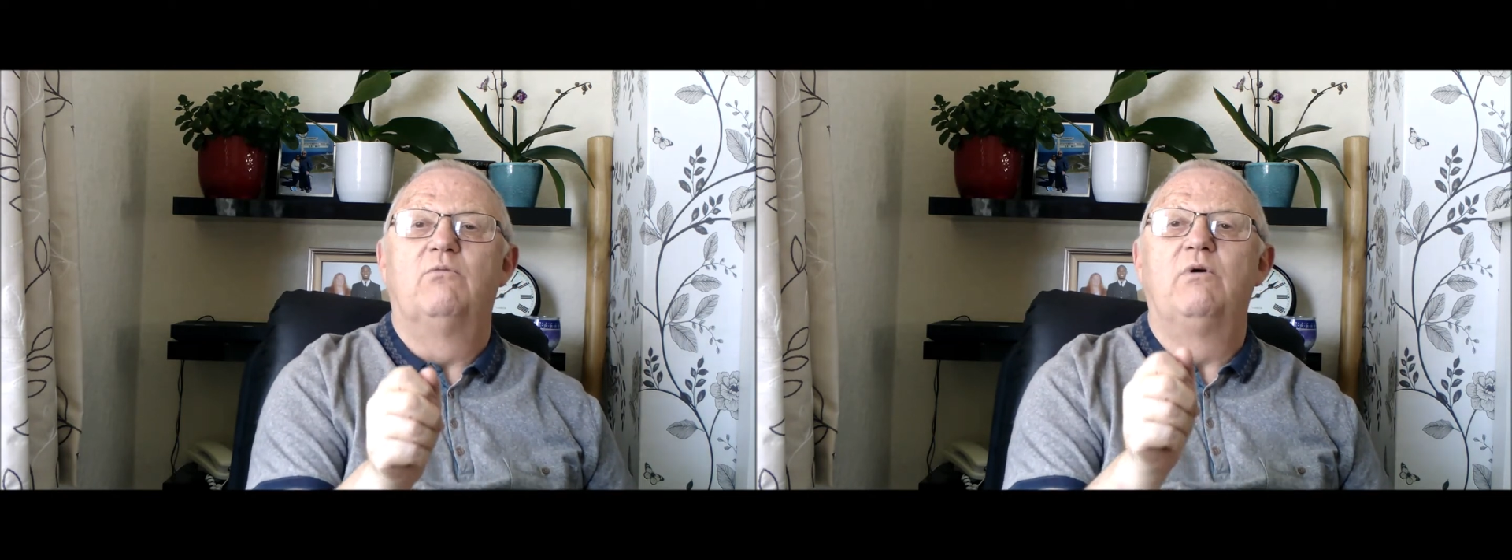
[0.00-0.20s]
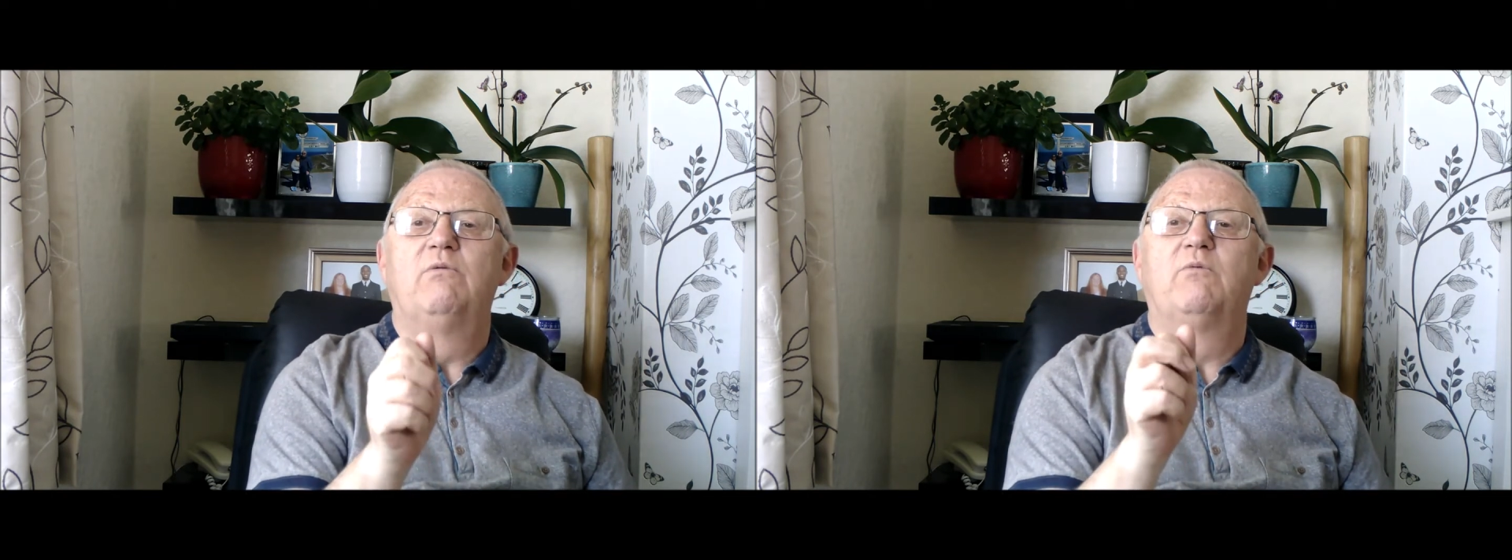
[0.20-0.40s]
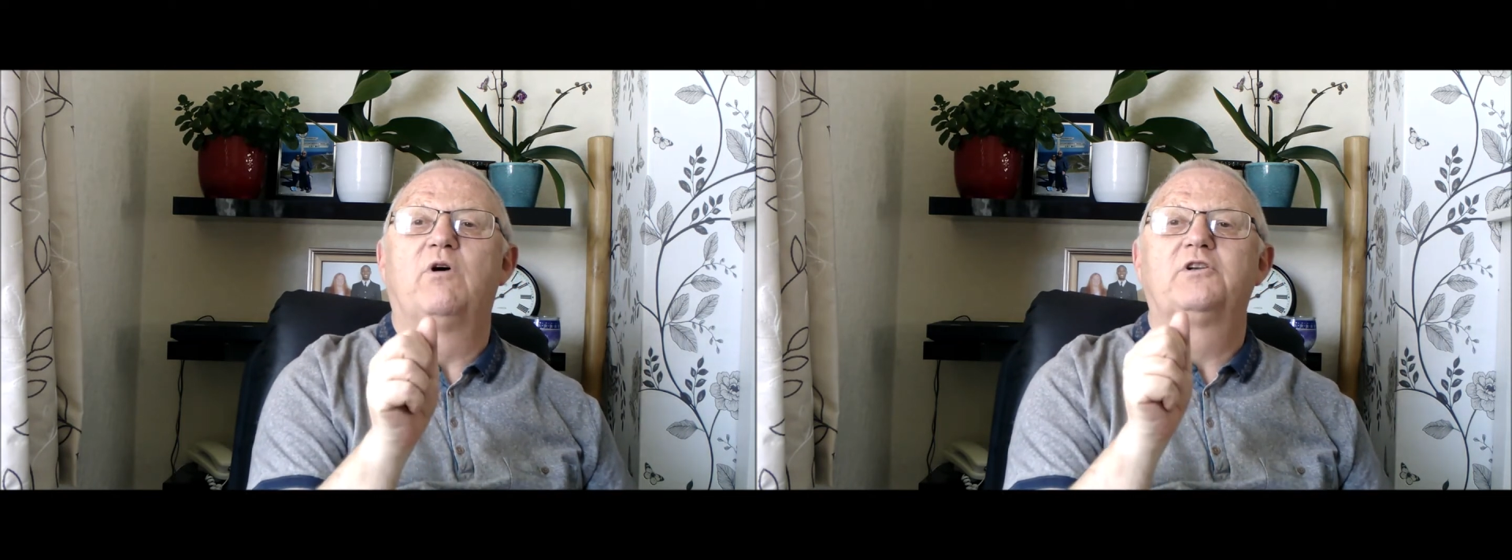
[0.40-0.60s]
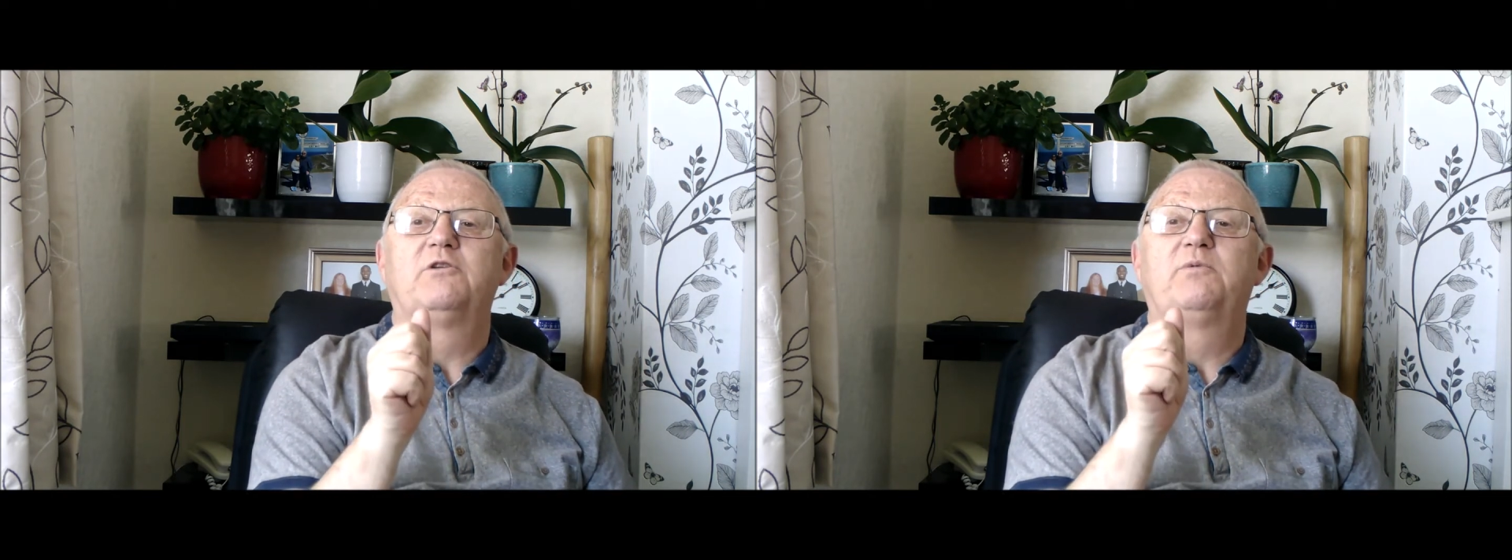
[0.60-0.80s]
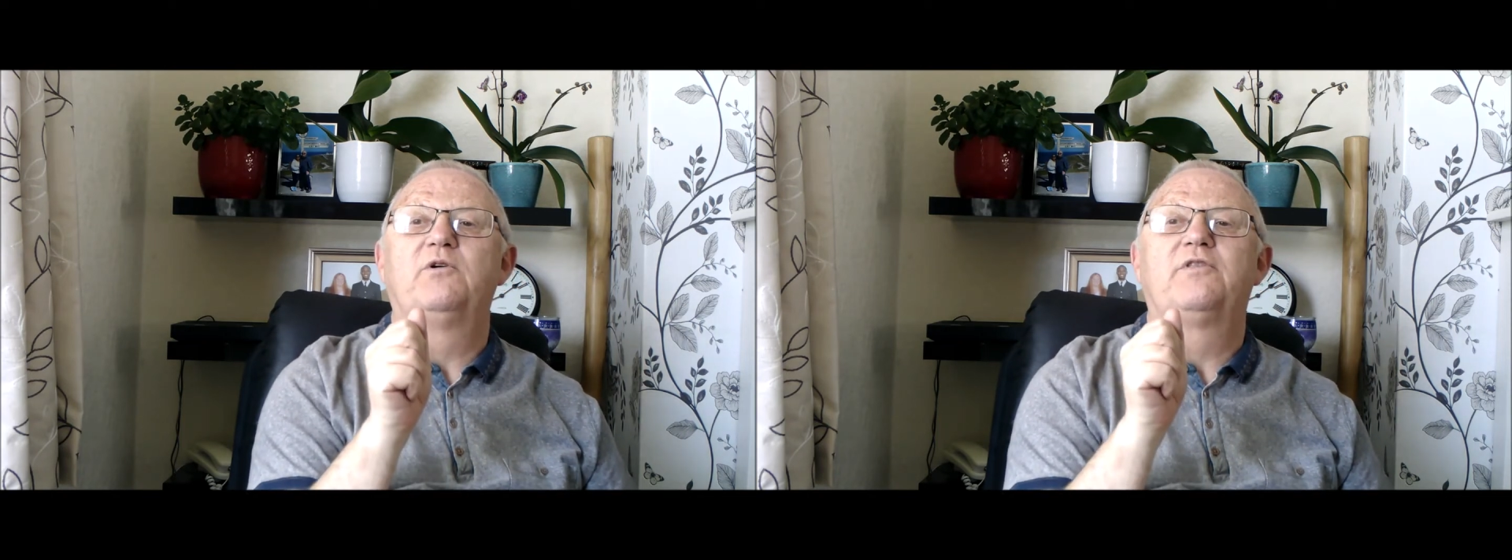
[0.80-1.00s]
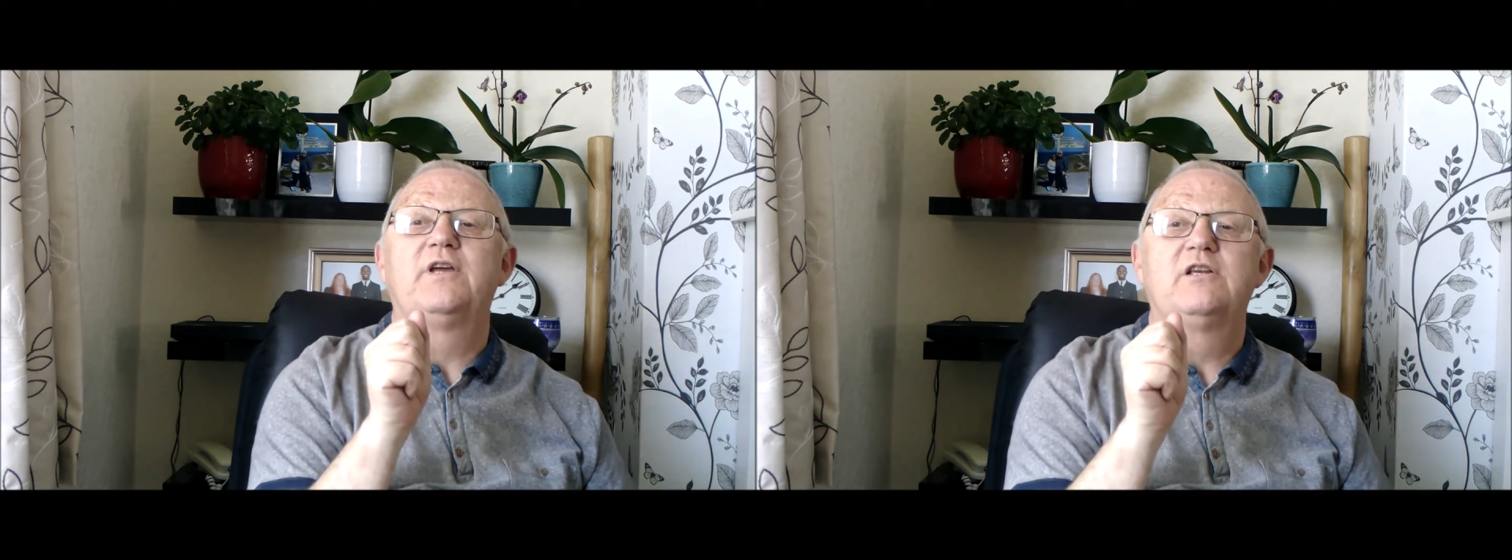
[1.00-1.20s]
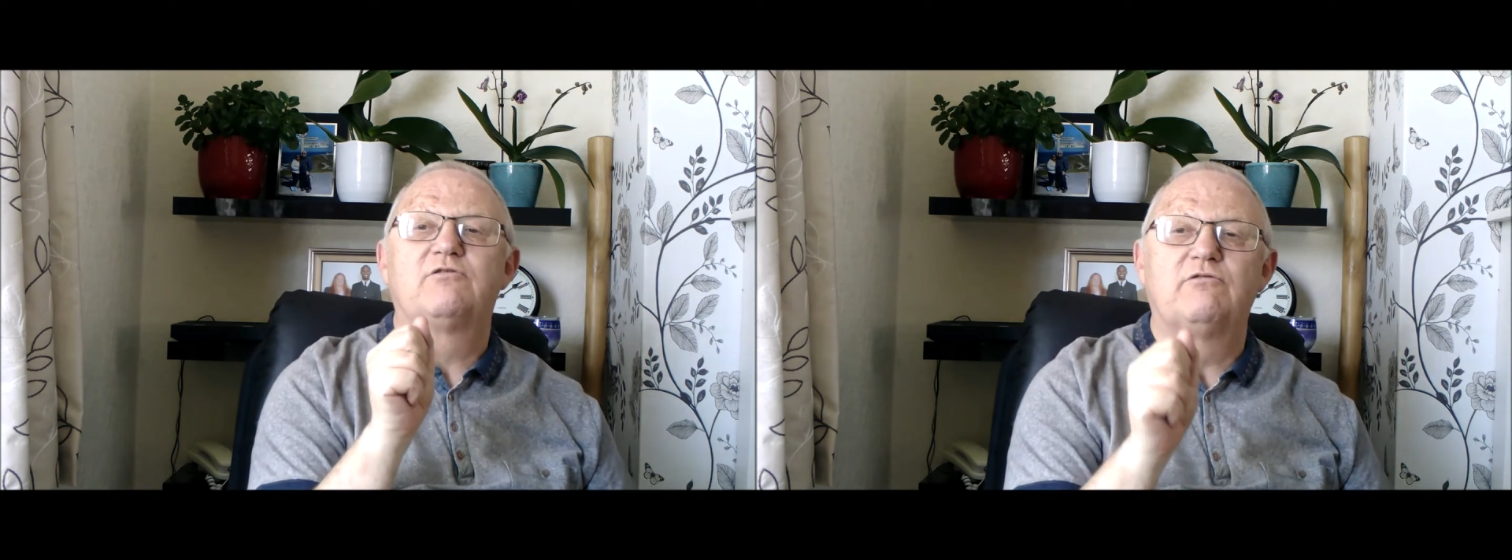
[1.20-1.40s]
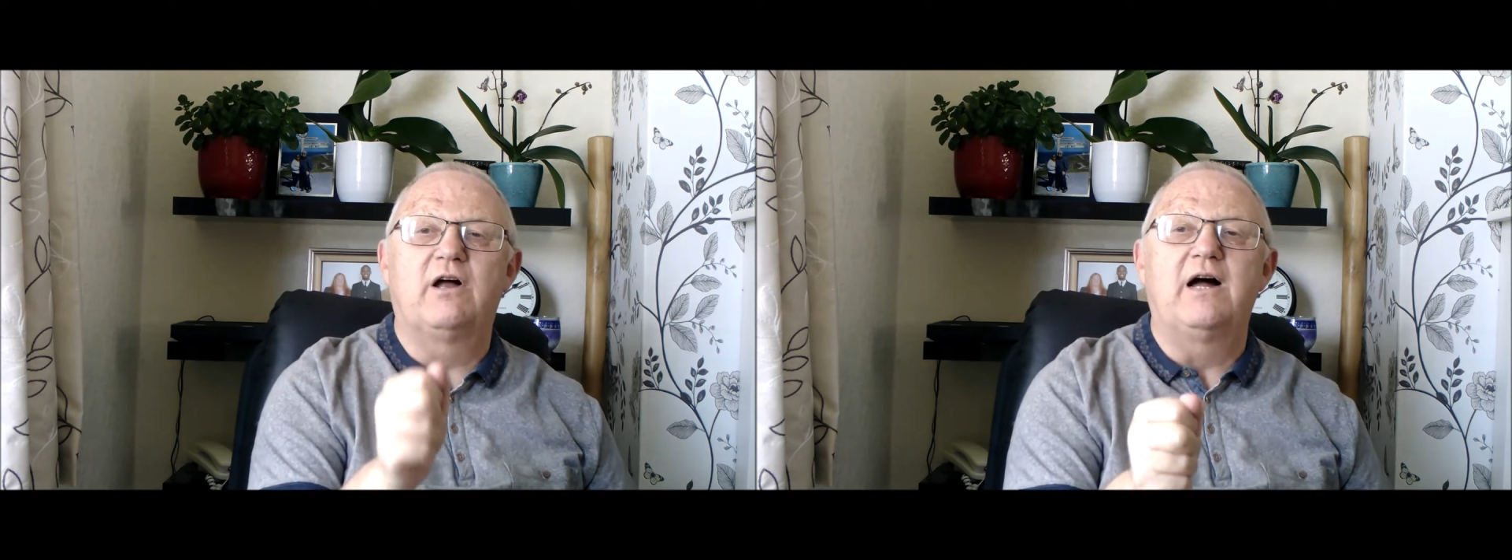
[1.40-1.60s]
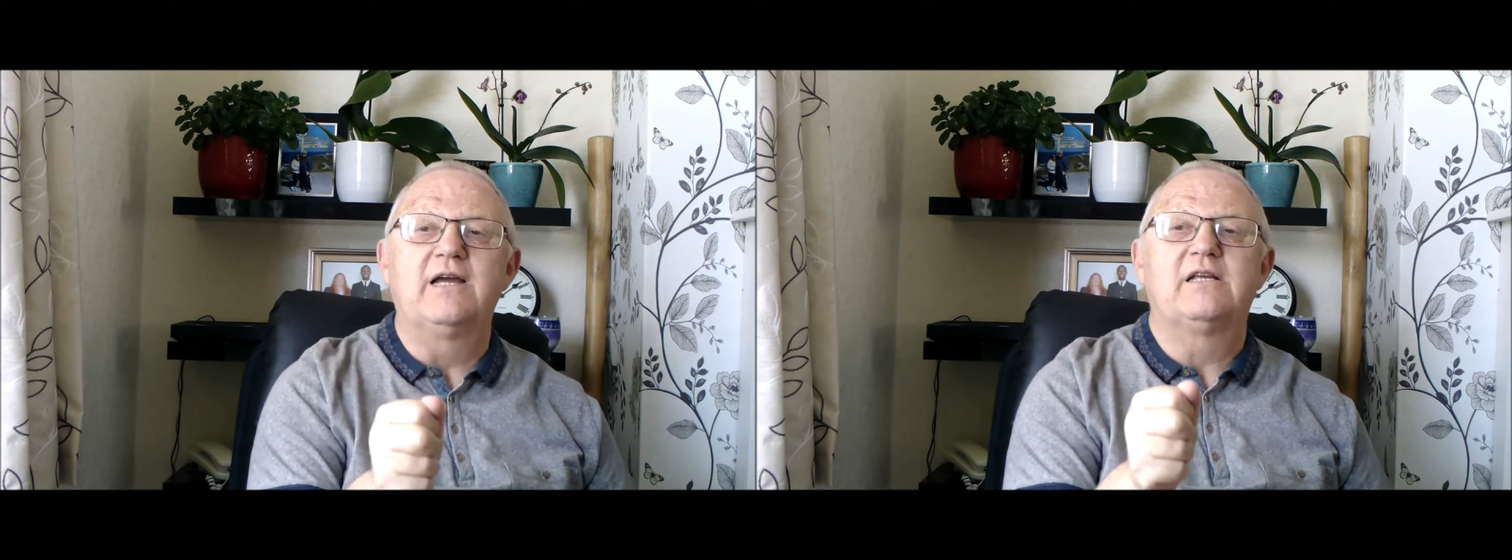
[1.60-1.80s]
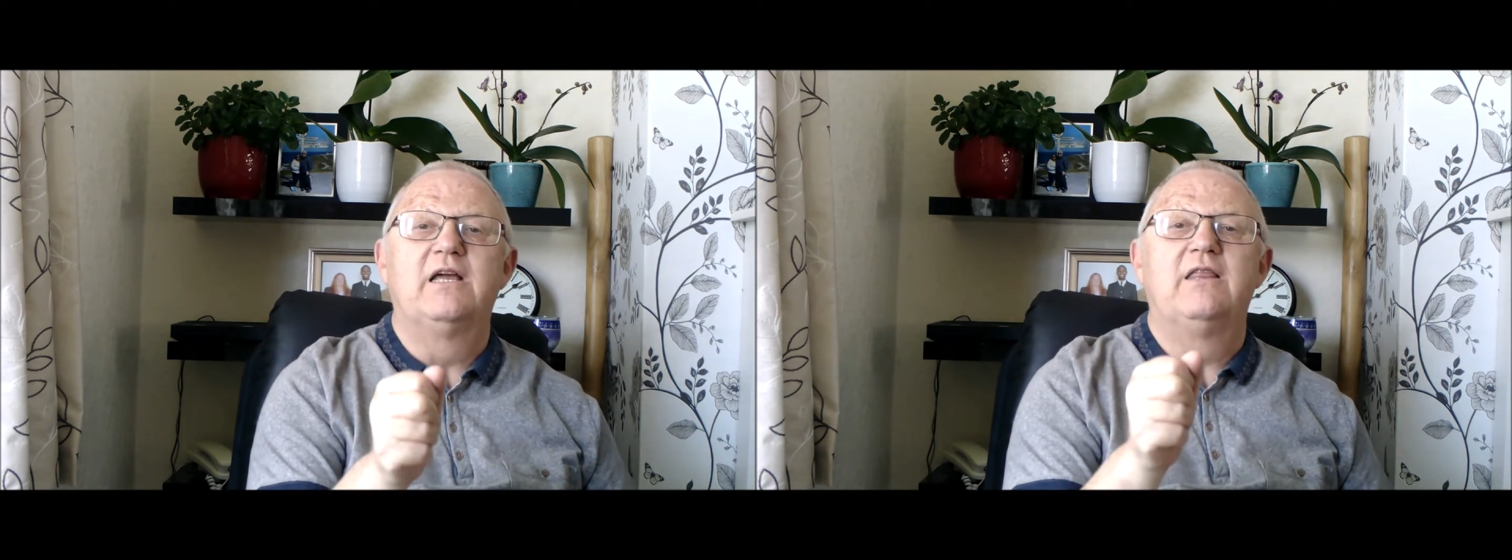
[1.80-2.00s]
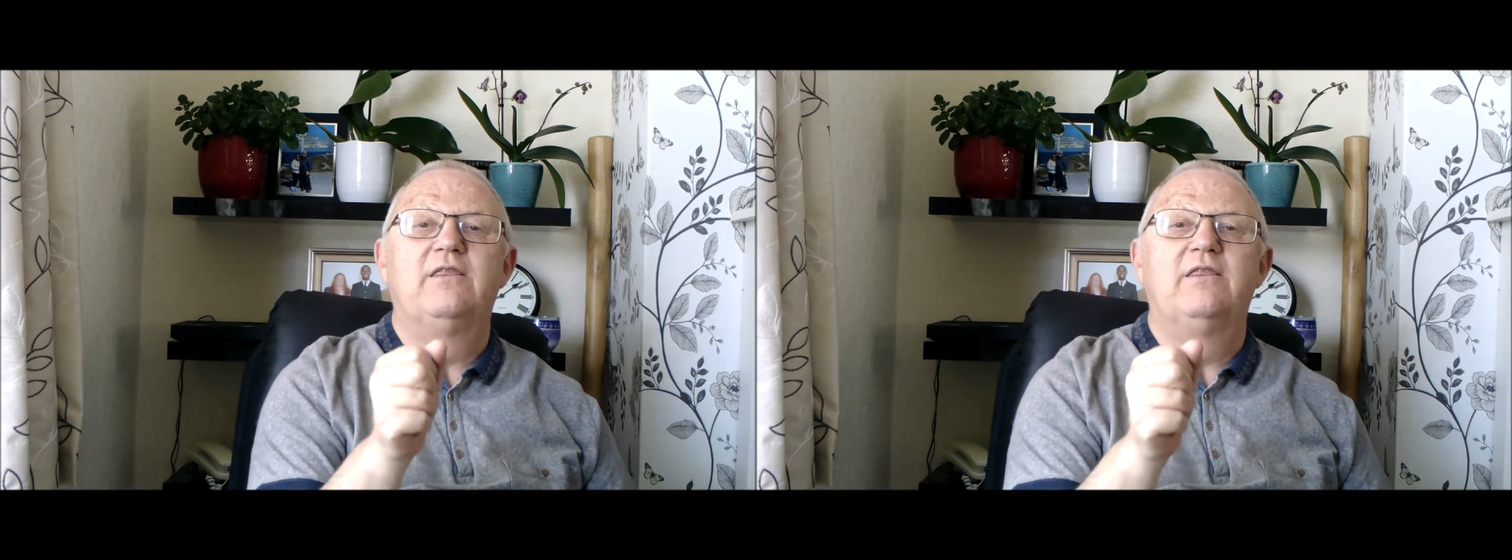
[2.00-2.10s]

We will want to put things right.